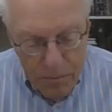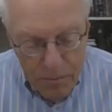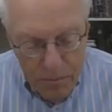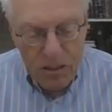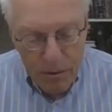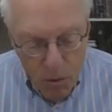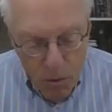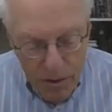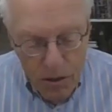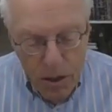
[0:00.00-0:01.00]
Mishal
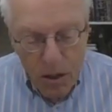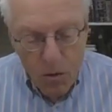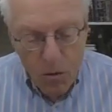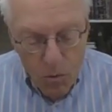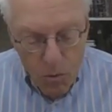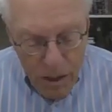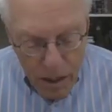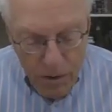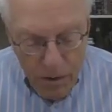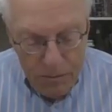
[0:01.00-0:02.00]
V'Shalem, the one who
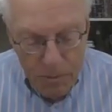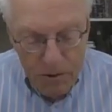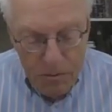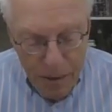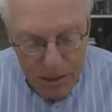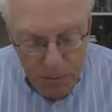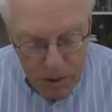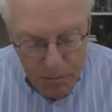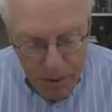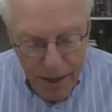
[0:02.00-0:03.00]
would otherwise be
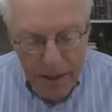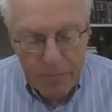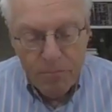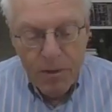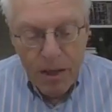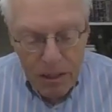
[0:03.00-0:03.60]
responsible to pay,